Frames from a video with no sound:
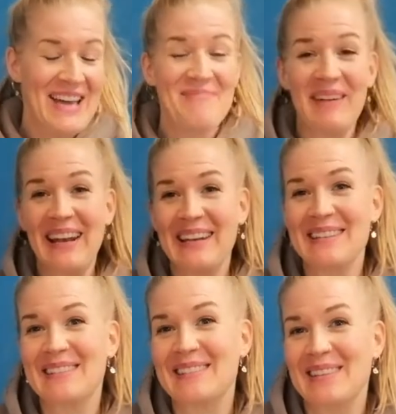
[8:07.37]
may not
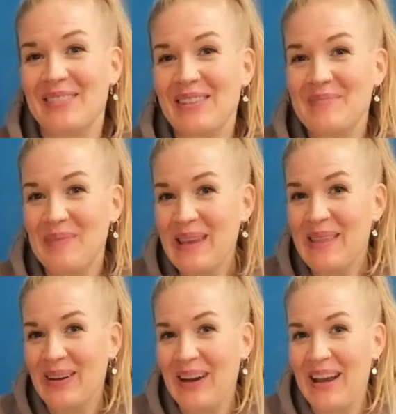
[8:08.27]
necessarily be
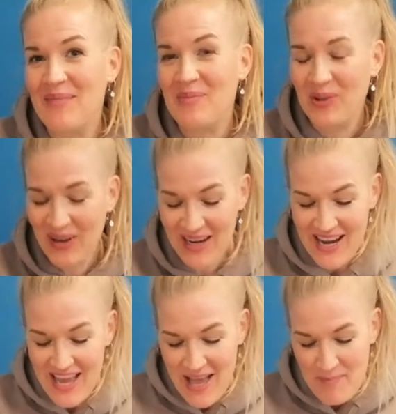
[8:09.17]
there anymore,
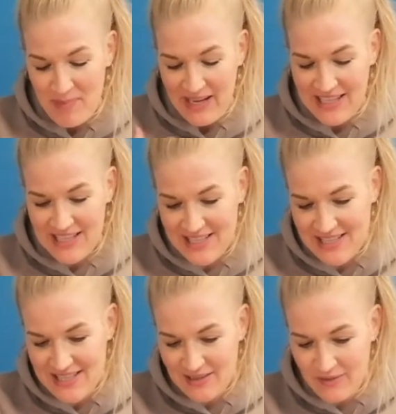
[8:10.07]
but it is
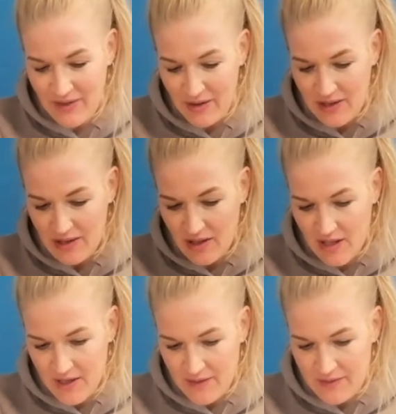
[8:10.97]
still very
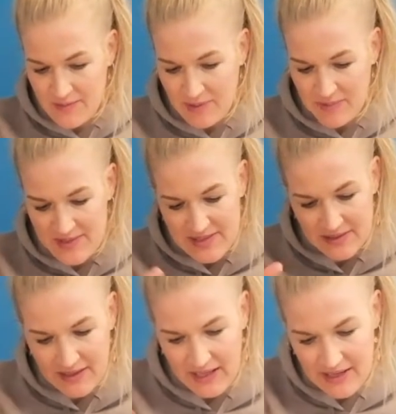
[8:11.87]
loved. But I'm still
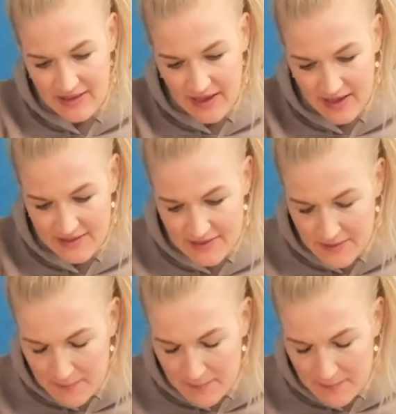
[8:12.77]
getting that